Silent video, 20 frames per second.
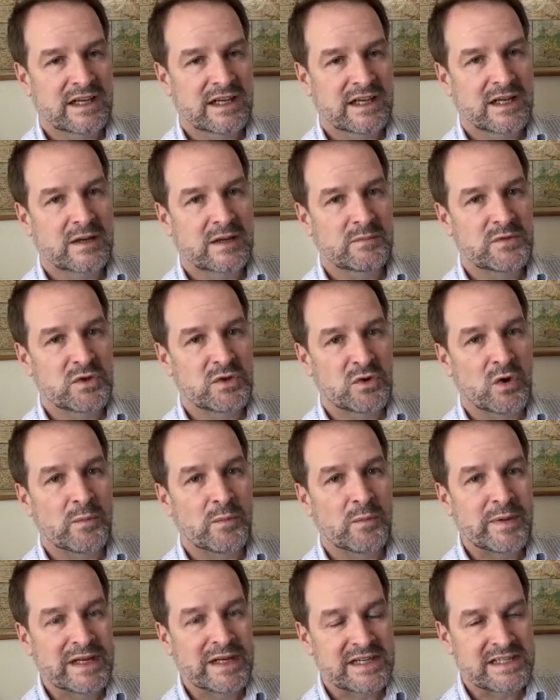
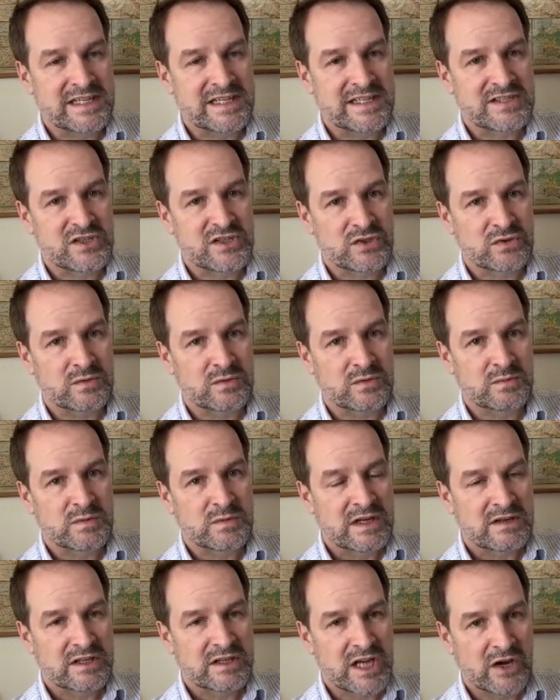Your ability to
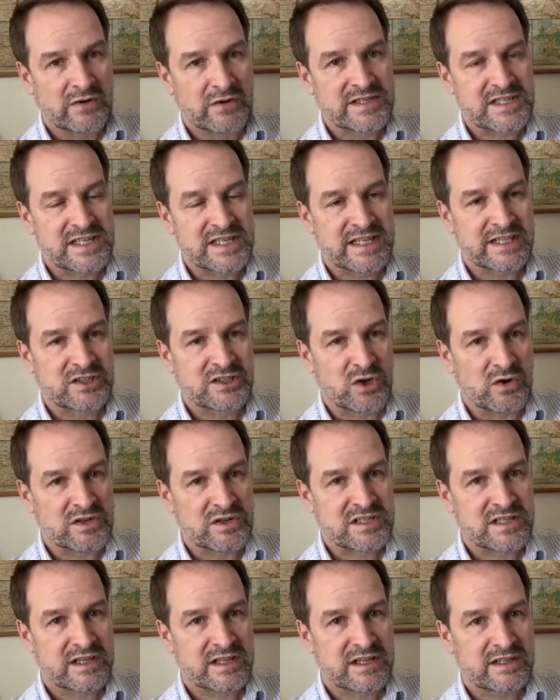go and see a
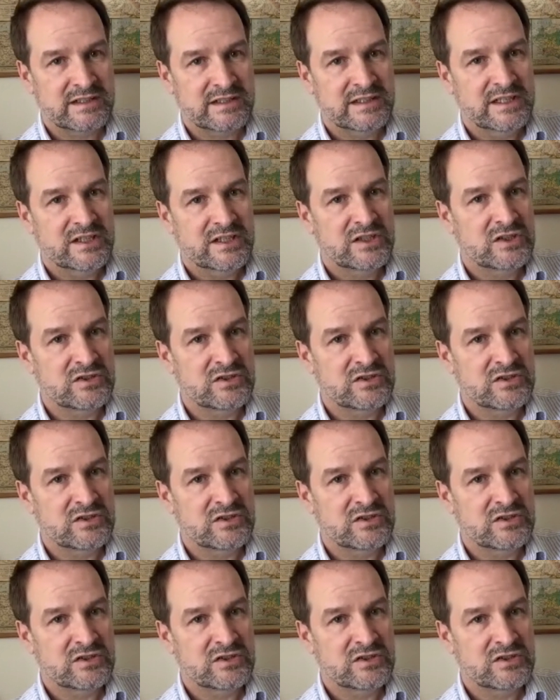doctor